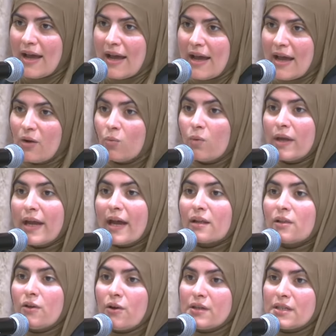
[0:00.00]
And we
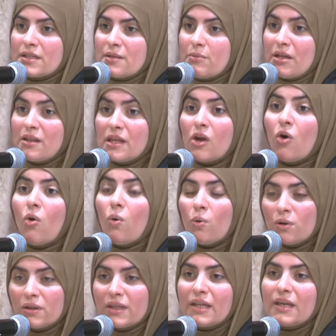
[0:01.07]
had learned it to be the
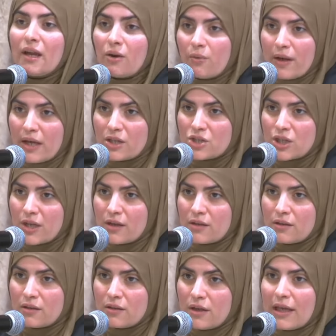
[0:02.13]
only narration
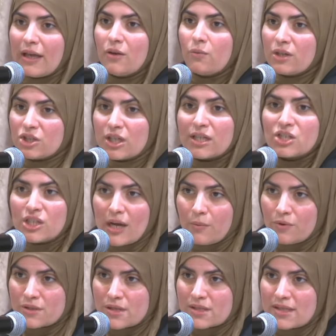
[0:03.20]
in which hijab
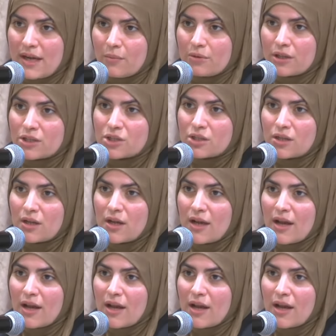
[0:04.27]
was established.